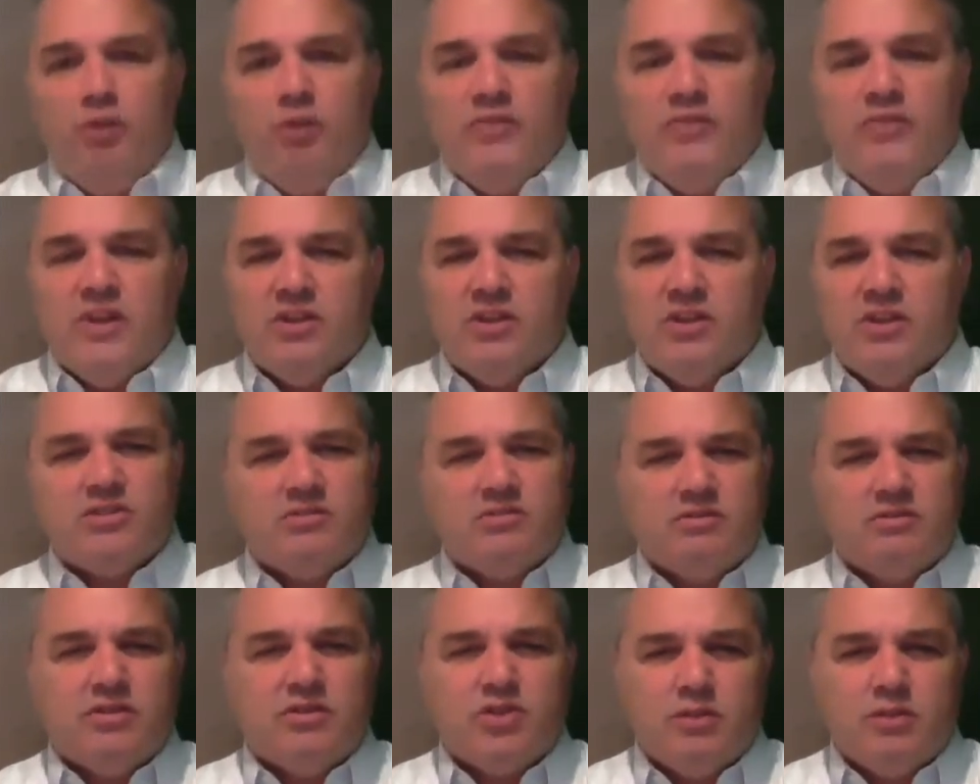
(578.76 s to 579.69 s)
there's
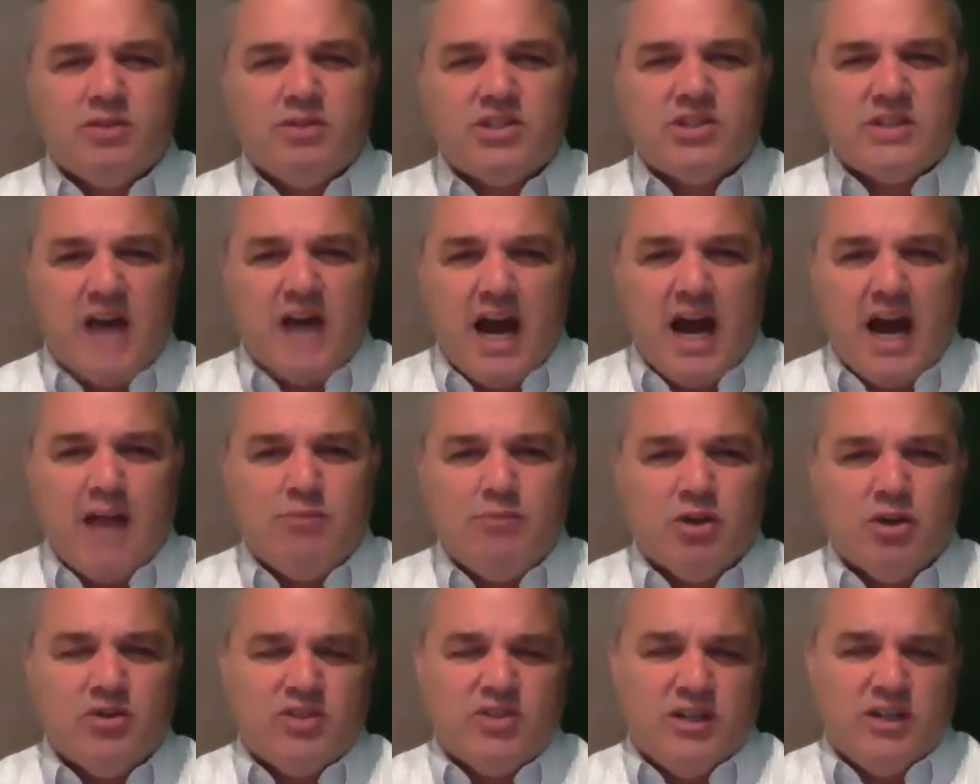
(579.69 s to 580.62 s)
so much time that
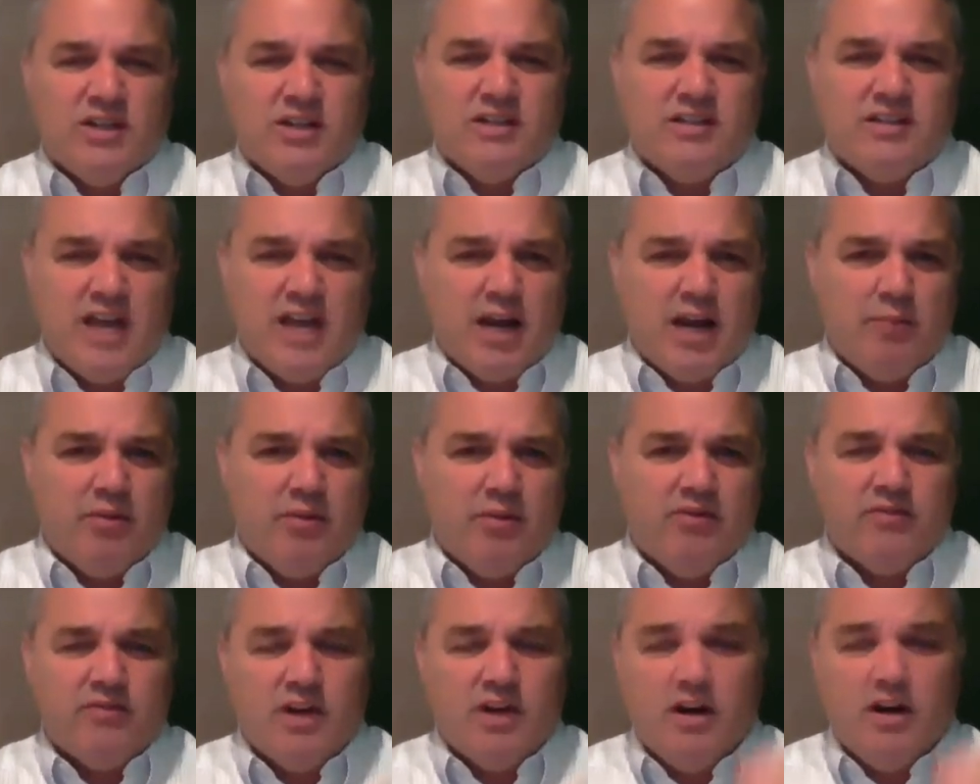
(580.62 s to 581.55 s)
goes into the setup
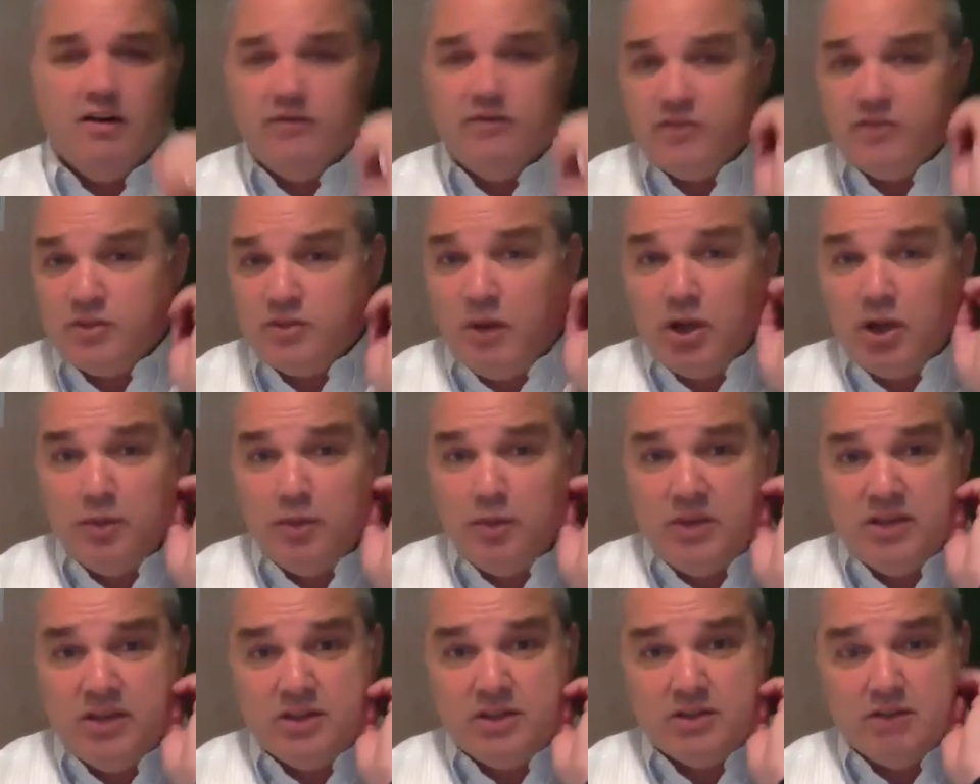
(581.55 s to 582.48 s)
of smaller
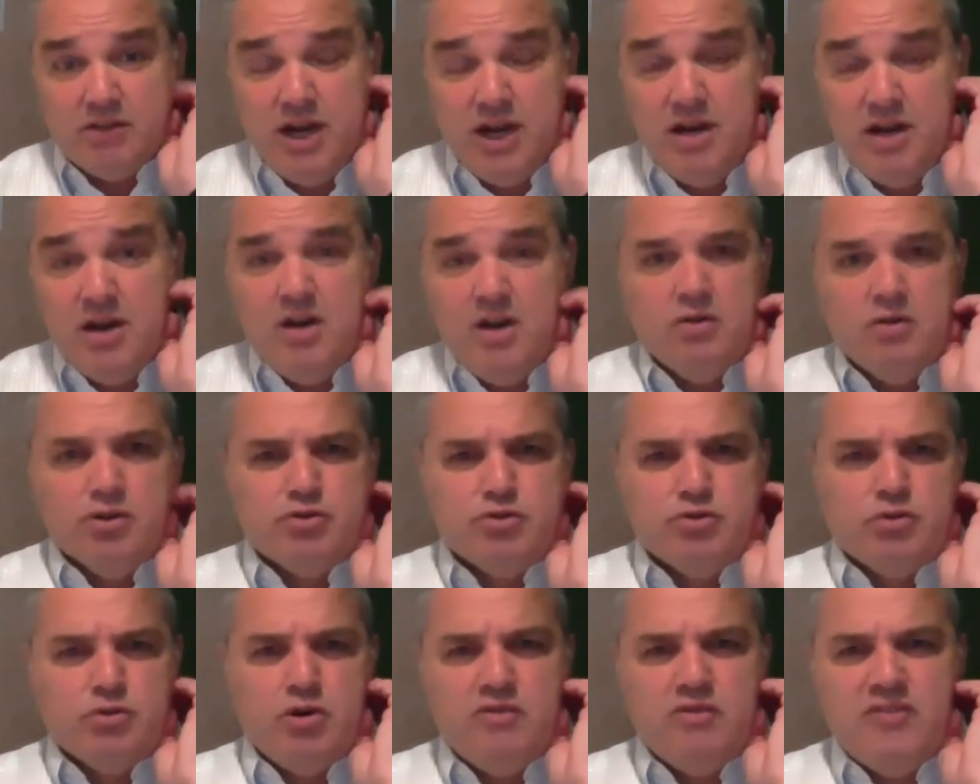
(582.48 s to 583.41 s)
pieces, right? Or
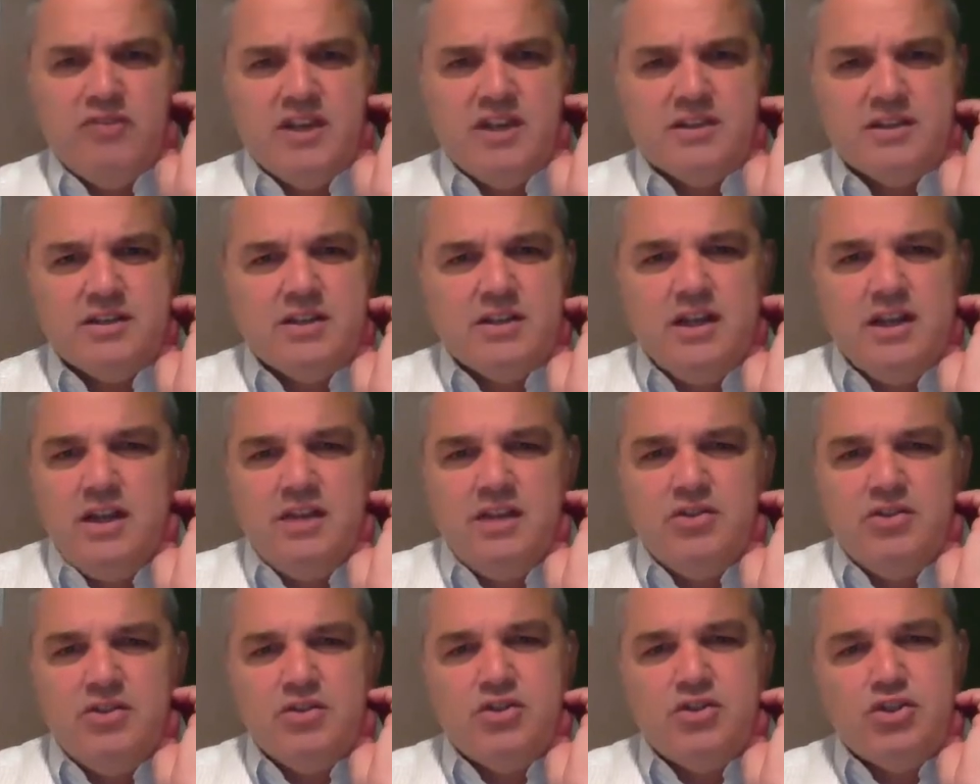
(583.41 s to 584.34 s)
drawer faces.
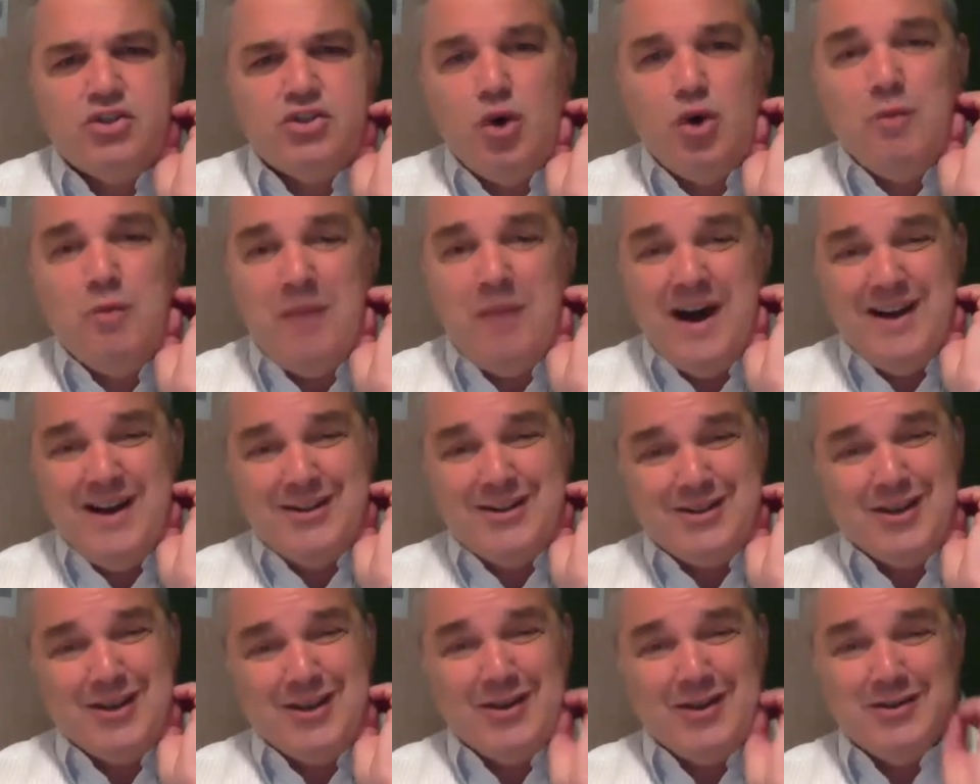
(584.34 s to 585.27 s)
There's so much
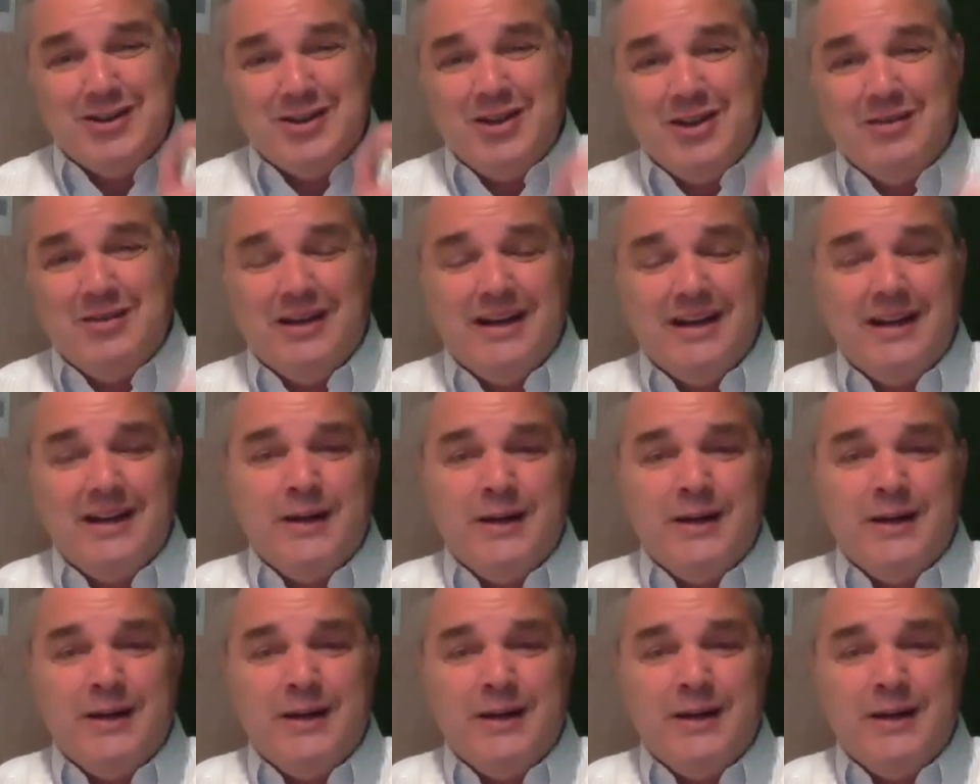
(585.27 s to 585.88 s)
that goes into it.